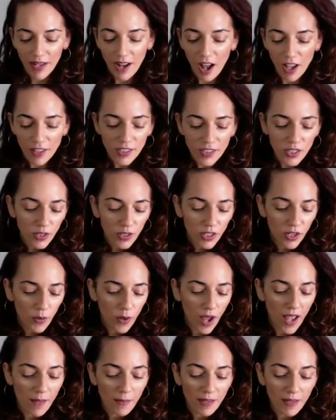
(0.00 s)
but also you
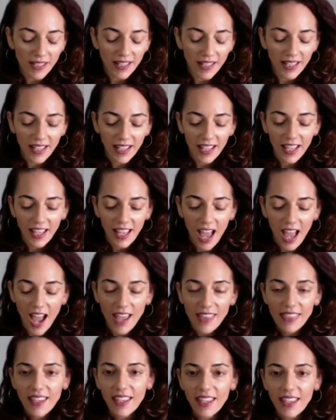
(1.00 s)
know I mean
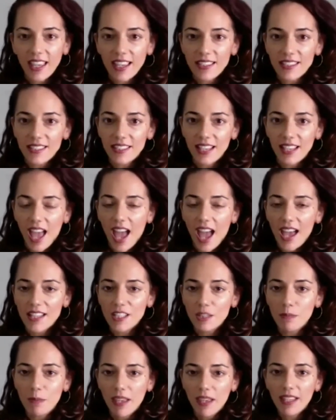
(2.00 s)
I think as
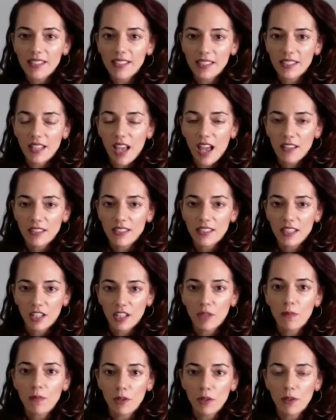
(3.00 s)
as big as as the
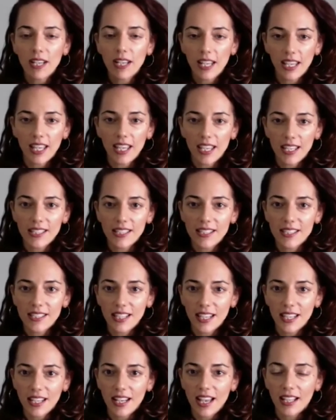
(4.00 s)
community is
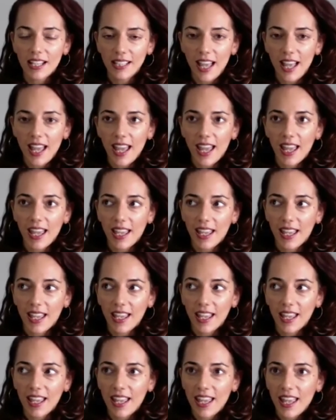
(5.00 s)
in LA,
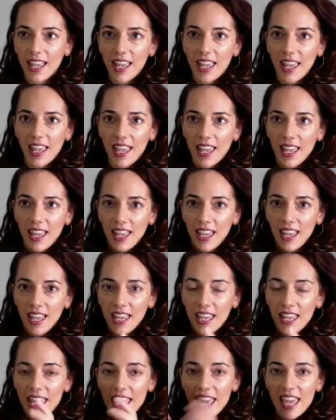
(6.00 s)

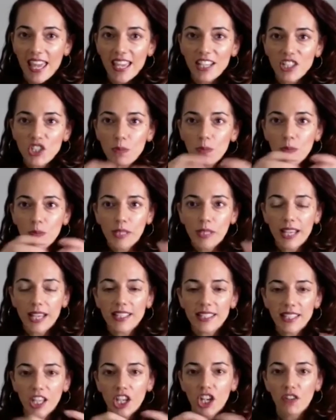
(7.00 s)
each place
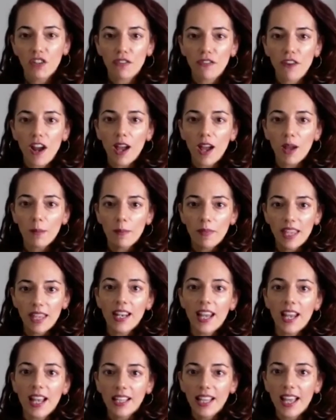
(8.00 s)
that you're from
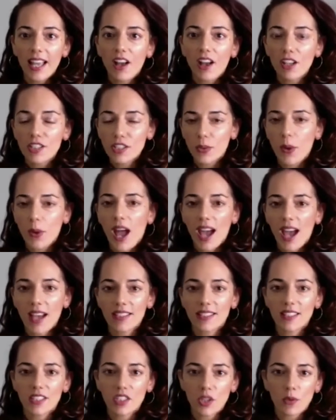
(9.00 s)
in LA also
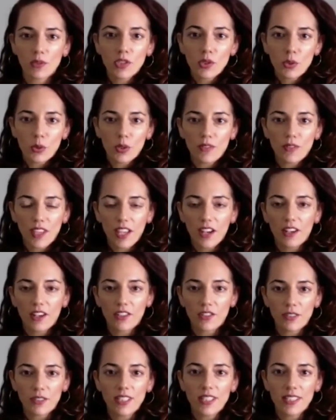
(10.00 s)
has its own sort of
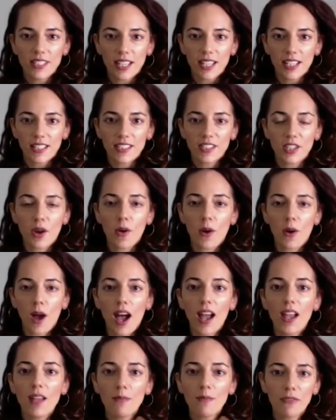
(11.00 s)
characteristics. So
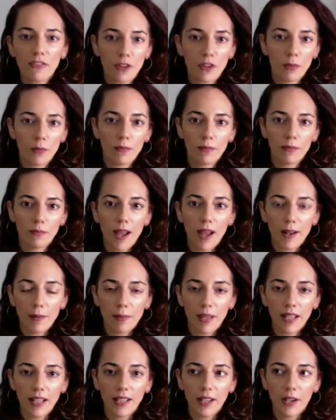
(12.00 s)
I'm from
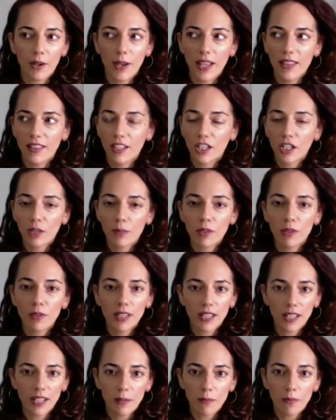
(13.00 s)
Montebello, and the
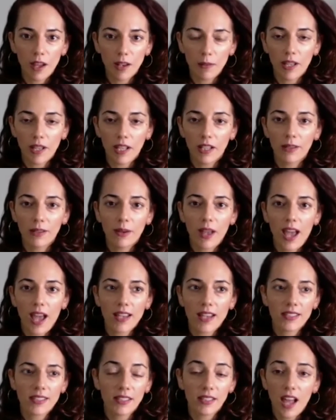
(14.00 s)
community in Montebello
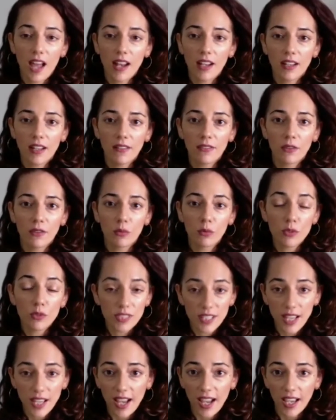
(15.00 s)
has a lot of
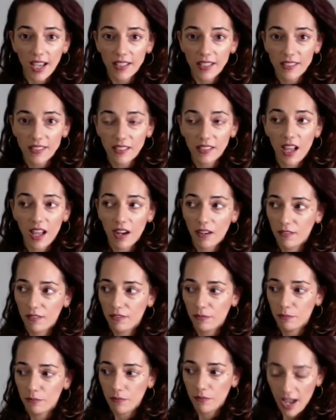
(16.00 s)
Rusahais, a lot of
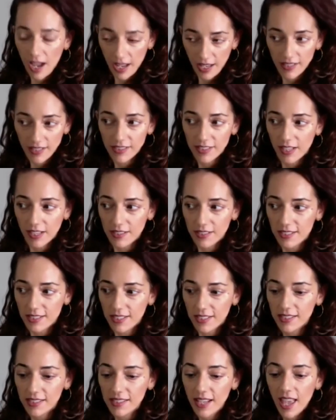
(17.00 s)
high
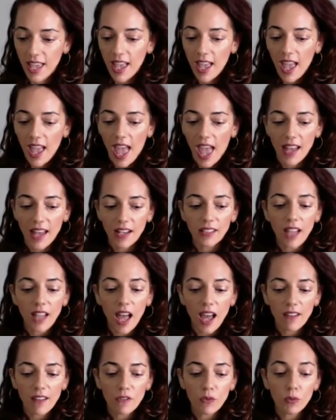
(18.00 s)
Hayastansis, and a
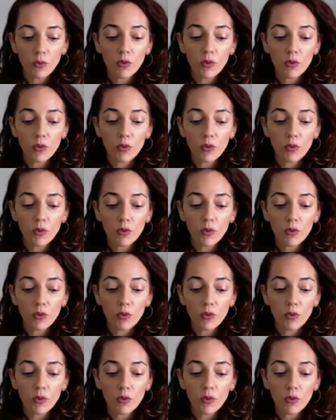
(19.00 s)
lot of the